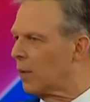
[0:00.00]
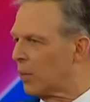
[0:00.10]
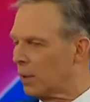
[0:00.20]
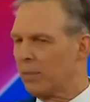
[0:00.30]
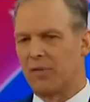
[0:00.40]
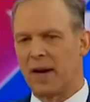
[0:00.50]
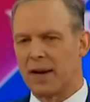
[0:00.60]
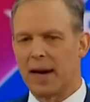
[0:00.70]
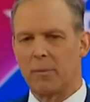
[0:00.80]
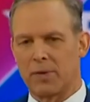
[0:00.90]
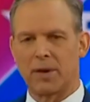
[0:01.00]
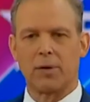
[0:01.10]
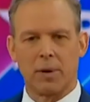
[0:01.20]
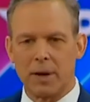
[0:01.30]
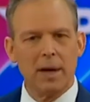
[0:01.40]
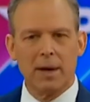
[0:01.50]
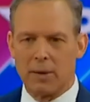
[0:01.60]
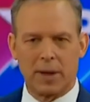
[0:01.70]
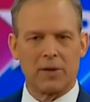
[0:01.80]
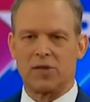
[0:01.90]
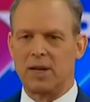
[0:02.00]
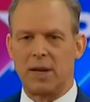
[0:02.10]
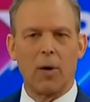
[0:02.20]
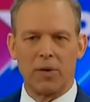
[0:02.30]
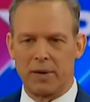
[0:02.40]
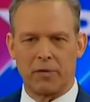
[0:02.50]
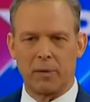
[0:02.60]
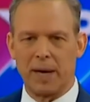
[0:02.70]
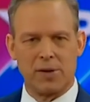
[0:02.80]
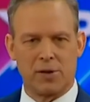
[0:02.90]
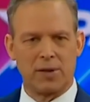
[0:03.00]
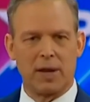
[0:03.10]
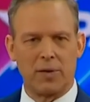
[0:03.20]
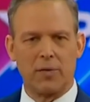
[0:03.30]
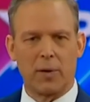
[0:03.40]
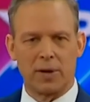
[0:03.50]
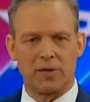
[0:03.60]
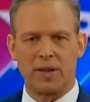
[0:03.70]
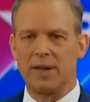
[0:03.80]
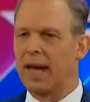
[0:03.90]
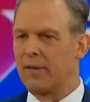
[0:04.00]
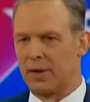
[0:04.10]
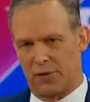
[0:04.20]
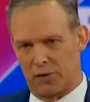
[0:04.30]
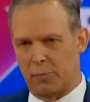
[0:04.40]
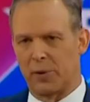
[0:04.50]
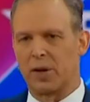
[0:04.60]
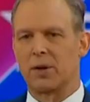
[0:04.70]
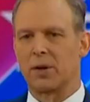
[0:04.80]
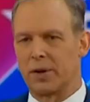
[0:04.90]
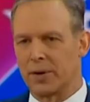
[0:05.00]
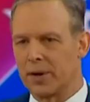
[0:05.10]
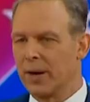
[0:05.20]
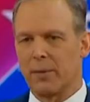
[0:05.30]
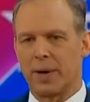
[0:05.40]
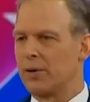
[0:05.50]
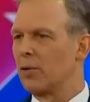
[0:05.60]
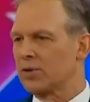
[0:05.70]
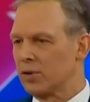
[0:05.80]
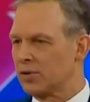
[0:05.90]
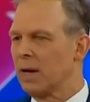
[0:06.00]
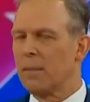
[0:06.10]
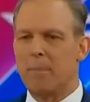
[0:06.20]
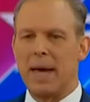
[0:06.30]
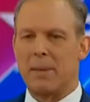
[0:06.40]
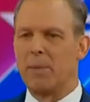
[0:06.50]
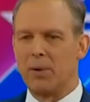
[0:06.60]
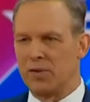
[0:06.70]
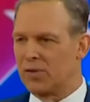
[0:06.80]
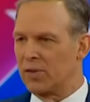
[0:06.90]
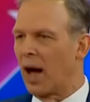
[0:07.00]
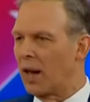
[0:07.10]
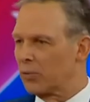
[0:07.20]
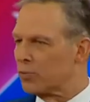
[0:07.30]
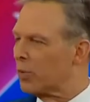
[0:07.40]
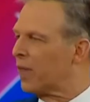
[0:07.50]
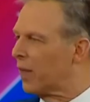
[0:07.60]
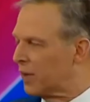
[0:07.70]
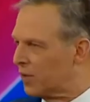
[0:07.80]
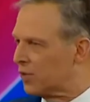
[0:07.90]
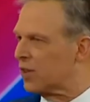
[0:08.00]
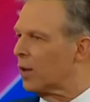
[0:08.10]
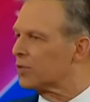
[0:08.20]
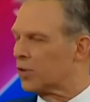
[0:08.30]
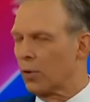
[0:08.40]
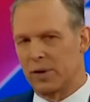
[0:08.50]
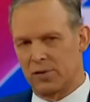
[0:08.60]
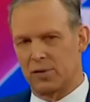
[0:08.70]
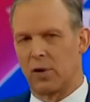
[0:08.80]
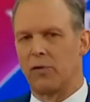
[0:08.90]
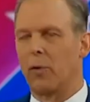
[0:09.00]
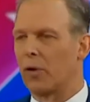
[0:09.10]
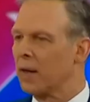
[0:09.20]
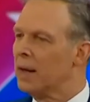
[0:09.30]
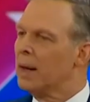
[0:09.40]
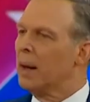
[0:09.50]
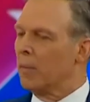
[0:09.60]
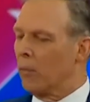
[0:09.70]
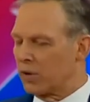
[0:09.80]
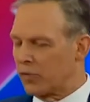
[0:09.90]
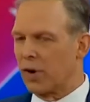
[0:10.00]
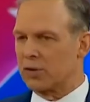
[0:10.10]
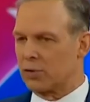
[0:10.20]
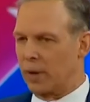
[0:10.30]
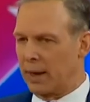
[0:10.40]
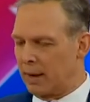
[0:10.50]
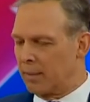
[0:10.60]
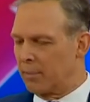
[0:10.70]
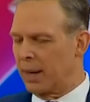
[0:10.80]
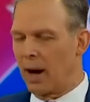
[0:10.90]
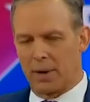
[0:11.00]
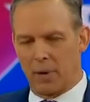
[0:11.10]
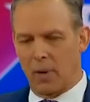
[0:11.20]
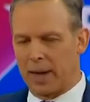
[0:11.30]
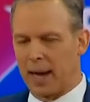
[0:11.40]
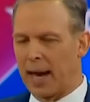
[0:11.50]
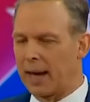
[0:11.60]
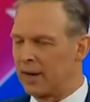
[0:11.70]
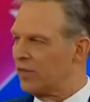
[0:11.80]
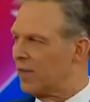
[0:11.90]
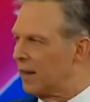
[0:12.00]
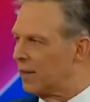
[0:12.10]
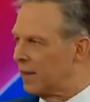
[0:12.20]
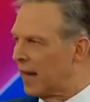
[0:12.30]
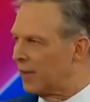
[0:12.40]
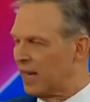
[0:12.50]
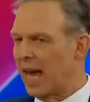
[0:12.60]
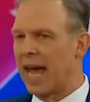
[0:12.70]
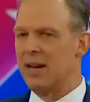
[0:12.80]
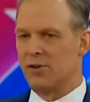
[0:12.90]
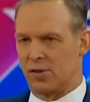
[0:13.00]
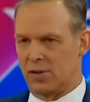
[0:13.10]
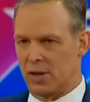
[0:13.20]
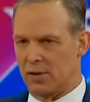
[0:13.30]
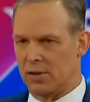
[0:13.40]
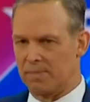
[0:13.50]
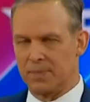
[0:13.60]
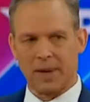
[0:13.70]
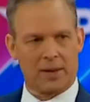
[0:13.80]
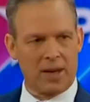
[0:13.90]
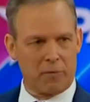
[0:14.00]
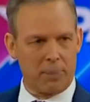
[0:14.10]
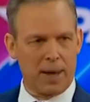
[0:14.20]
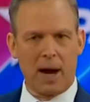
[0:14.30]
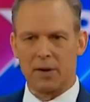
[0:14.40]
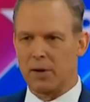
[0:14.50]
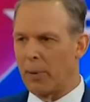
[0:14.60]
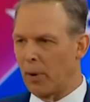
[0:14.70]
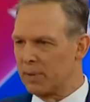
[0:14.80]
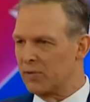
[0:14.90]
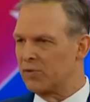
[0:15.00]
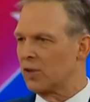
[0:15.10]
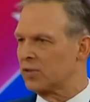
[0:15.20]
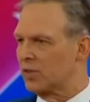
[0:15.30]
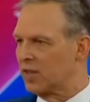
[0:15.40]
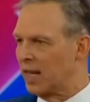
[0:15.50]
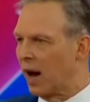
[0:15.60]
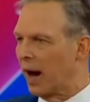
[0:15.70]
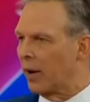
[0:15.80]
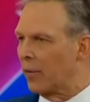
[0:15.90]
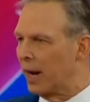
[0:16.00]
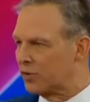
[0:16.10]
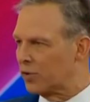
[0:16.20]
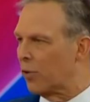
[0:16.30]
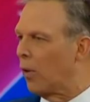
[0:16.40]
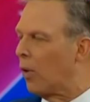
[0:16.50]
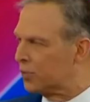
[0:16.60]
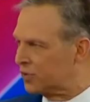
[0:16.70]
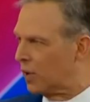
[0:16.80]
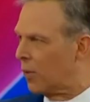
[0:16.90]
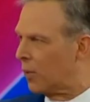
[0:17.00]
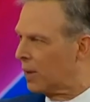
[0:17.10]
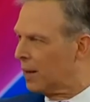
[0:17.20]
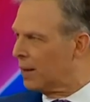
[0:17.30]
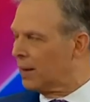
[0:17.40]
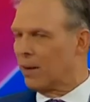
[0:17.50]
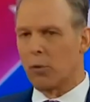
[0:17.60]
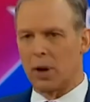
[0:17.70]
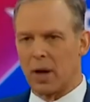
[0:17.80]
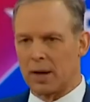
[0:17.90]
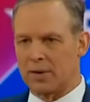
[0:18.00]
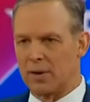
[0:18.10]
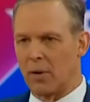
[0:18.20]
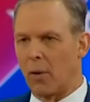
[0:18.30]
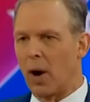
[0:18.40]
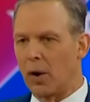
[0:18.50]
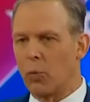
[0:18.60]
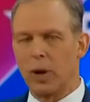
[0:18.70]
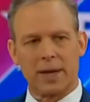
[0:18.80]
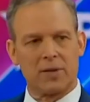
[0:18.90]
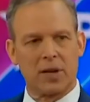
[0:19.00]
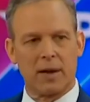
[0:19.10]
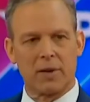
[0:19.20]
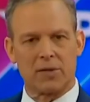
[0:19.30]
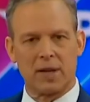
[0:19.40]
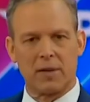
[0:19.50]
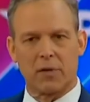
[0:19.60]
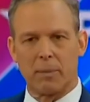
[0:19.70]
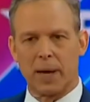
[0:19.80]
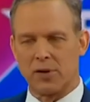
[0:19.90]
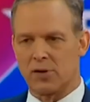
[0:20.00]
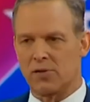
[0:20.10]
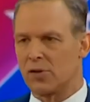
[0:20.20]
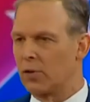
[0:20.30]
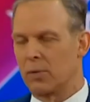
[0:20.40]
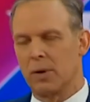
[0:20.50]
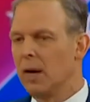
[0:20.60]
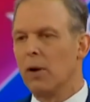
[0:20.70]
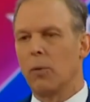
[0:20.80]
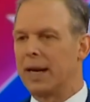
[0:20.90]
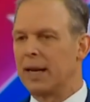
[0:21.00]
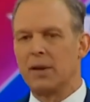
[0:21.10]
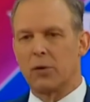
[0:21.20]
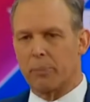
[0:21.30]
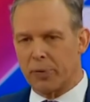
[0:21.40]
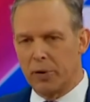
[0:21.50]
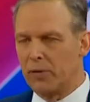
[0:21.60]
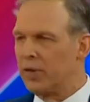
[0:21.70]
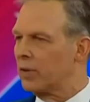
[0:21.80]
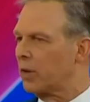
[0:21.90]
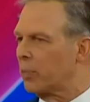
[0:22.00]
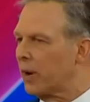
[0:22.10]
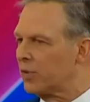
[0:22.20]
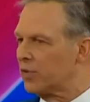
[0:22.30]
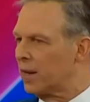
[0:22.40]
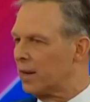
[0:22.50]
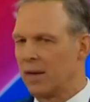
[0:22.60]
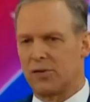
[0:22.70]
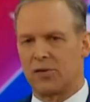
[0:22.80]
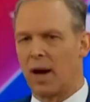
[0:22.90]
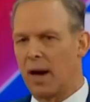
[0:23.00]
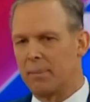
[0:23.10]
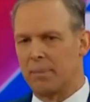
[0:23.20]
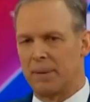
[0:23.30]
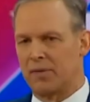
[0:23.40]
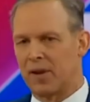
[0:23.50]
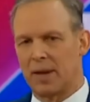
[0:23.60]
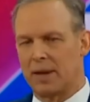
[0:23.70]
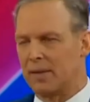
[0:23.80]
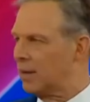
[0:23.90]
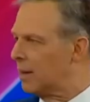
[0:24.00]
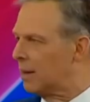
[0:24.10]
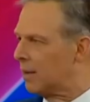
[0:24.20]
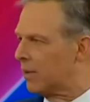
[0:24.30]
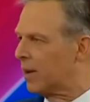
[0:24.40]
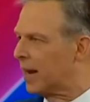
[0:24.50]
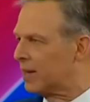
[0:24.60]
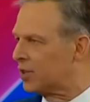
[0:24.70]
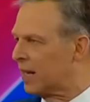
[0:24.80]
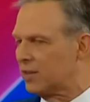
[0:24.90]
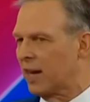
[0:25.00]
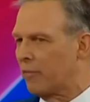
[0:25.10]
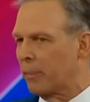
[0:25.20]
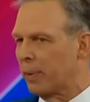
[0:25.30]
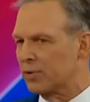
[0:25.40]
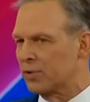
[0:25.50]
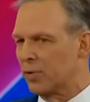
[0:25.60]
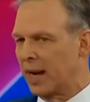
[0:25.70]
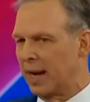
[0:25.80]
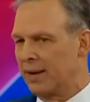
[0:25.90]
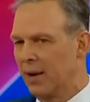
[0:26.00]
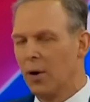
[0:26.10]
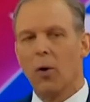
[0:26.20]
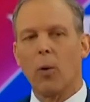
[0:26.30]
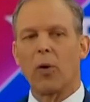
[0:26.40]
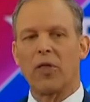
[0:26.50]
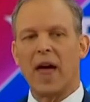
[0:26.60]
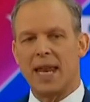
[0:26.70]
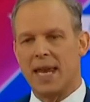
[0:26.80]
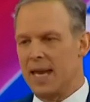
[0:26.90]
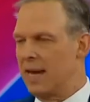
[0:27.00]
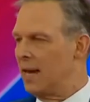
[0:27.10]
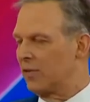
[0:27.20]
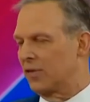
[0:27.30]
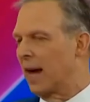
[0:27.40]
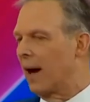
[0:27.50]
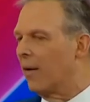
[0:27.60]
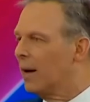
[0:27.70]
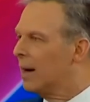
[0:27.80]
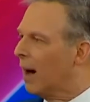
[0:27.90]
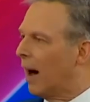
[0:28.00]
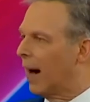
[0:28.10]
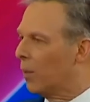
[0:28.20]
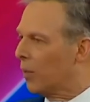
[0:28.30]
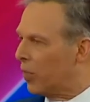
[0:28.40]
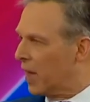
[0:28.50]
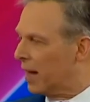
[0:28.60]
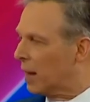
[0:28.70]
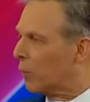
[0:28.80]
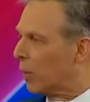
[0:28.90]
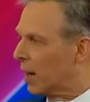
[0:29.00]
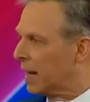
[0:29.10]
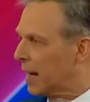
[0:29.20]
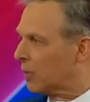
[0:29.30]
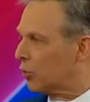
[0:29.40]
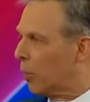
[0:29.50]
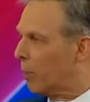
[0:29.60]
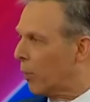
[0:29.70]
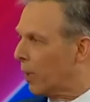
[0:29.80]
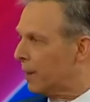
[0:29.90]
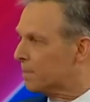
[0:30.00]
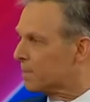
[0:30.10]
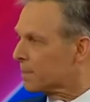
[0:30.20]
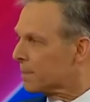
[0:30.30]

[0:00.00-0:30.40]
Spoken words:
They don't want to be found out what they're doing. You can see all the information that you've already seen. The evidence is pretty clear, right? You don't just make millions of dollars with nothing to sell, so on and so forth. What's frustrating beyond all get at is that the agencies, like the FBI, the Department of Justice, the IRS, are also reluctant or unwilling to give us the information so that we can either prove that the president is not selling the United States out for personal gain or that he is. Now, I don't think that we're going to get to a point,